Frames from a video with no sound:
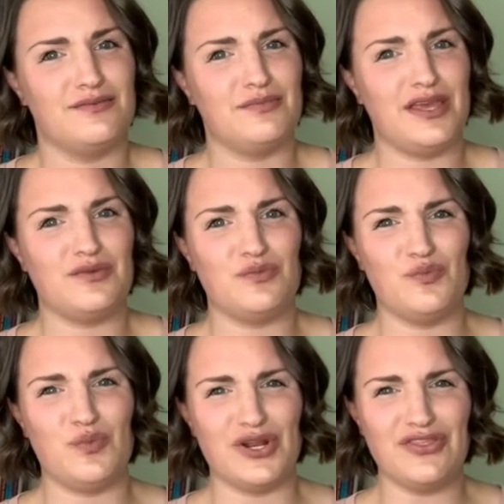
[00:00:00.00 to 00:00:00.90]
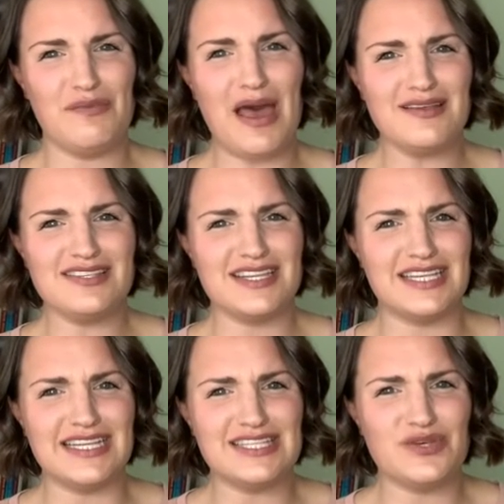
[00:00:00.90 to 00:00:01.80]
But weren't the
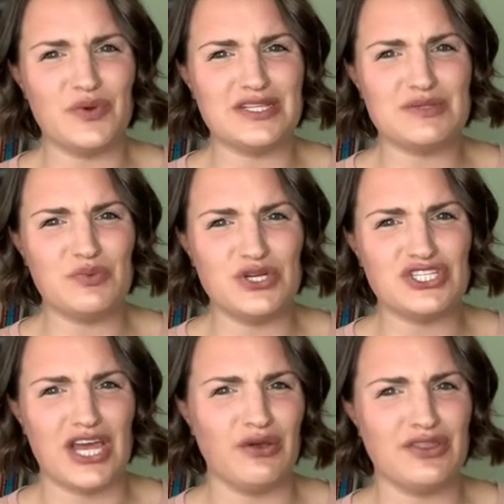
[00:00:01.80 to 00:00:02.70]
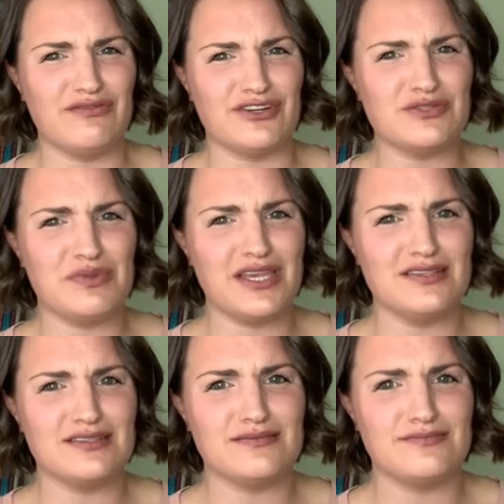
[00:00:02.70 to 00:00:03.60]
Palestinians the ones pushed out in the first place?